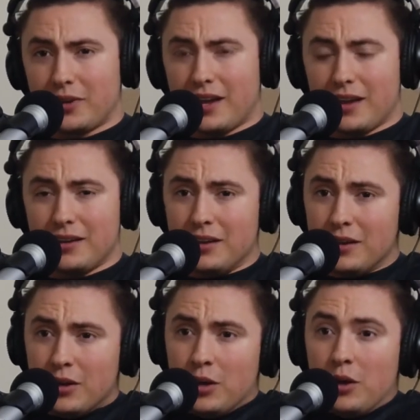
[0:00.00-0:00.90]
So I can't
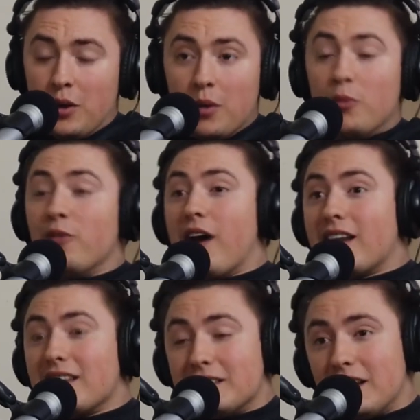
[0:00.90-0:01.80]
move
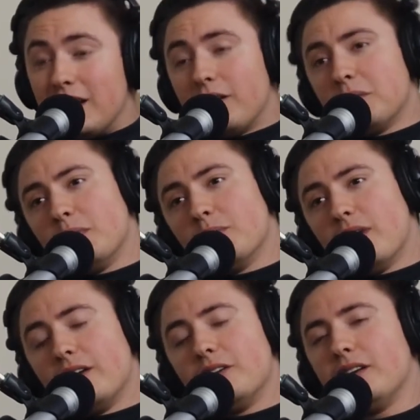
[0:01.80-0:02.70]
out of the city. I have to be
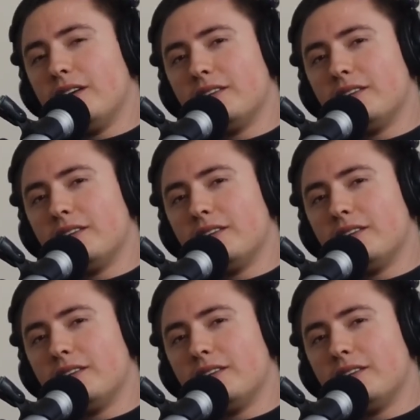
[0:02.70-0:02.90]
around.